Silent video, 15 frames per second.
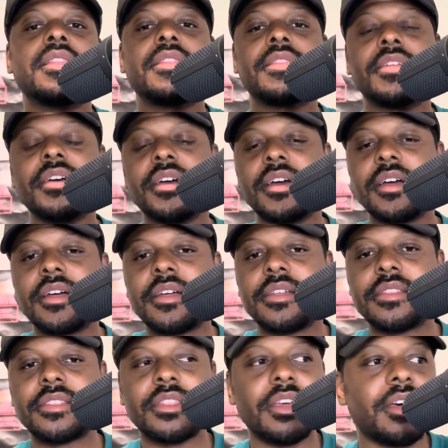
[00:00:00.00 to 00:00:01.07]
the
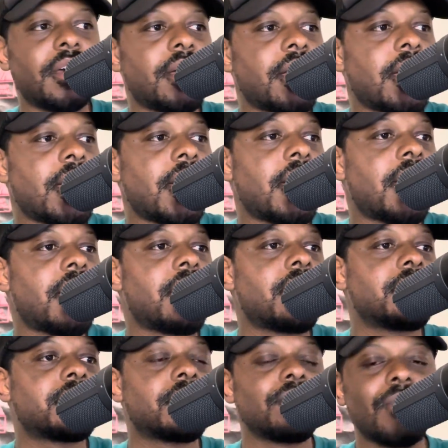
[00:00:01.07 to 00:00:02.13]

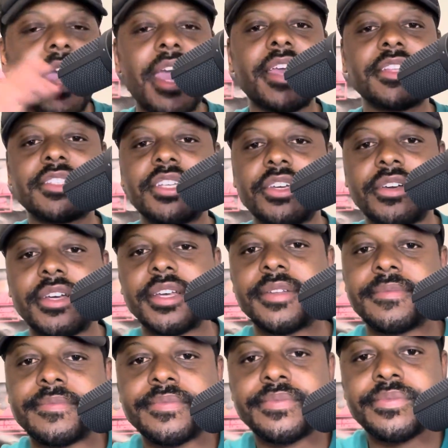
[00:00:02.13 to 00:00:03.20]
racketeering
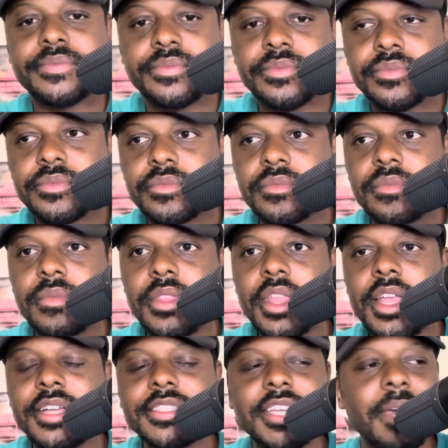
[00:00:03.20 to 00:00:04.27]

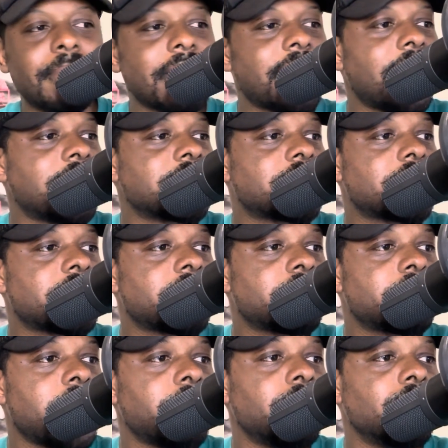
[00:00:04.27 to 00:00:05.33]
type of case.
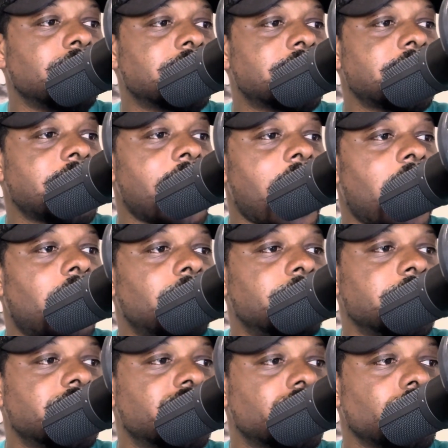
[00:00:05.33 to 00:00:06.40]
Maybe we'll see Albie
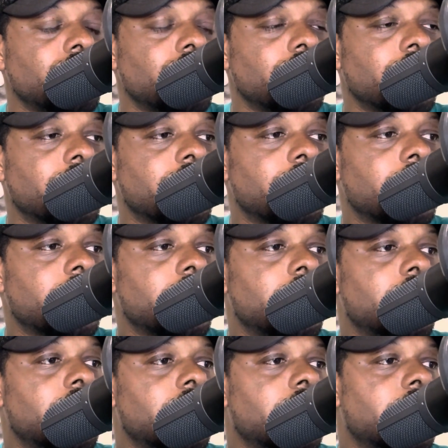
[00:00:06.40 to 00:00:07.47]
Shore.
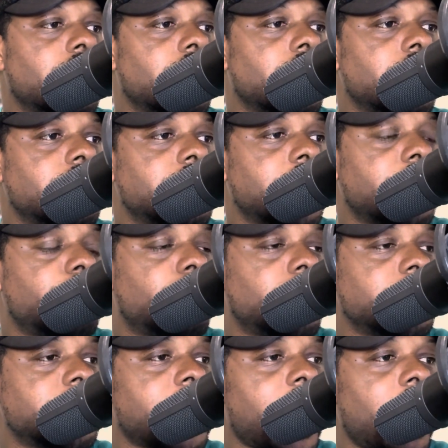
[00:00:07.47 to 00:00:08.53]
He said he
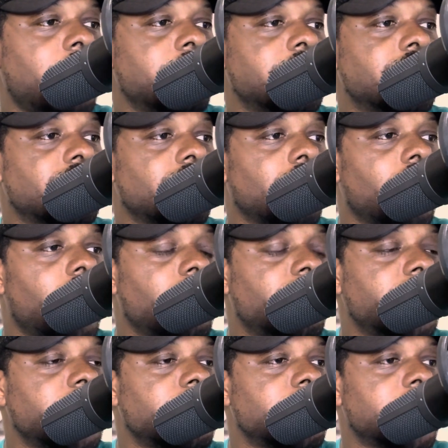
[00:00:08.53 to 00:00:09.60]
poisoned Albie Shore.
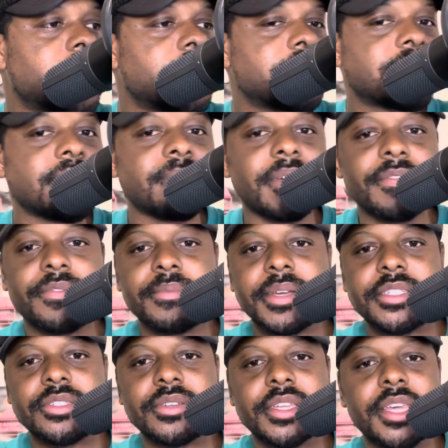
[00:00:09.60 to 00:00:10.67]
Hopefully we get some
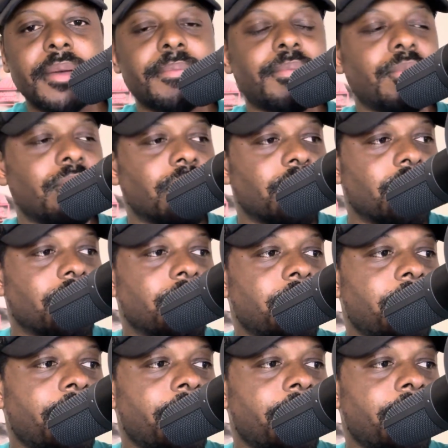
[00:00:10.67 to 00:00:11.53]
information on Kim Porter,